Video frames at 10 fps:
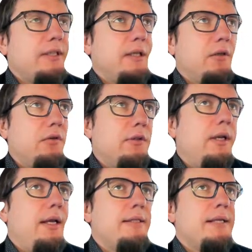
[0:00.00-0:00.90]
the
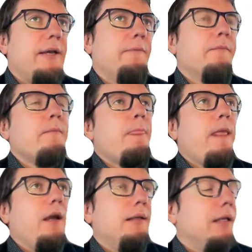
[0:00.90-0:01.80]
coordinates, yeah.
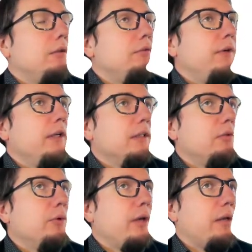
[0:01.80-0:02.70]
Another thing that
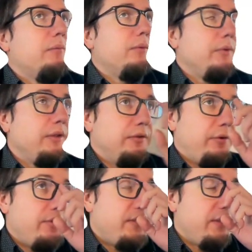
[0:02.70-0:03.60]
we can be
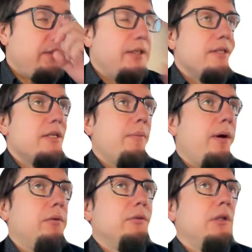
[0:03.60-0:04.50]
interested is
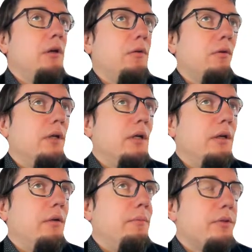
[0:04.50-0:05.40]
about,
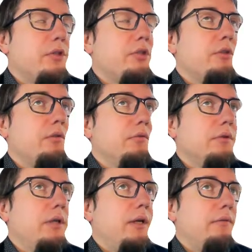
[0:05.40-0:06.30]
position,
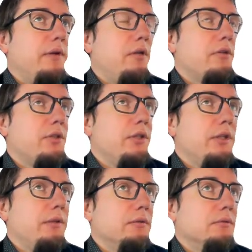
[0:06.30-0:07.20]

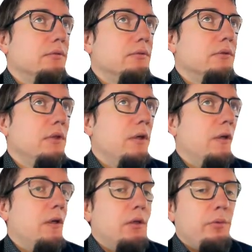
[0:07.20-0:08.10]
velocity.
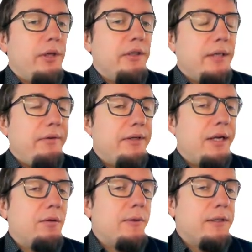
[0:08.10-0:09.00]
We haven't
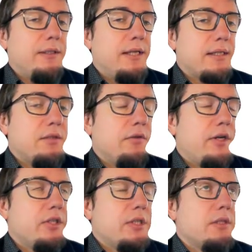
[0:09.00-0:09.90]
calculated
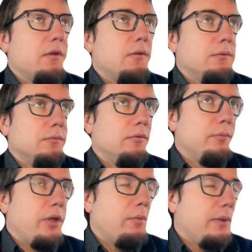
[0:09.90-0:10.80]
acceleration, so
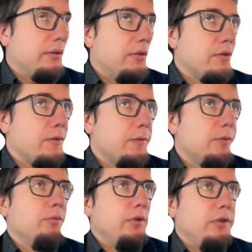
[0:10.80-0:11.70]
but
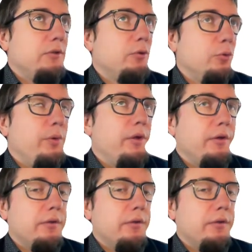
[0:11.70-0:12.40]
also it could be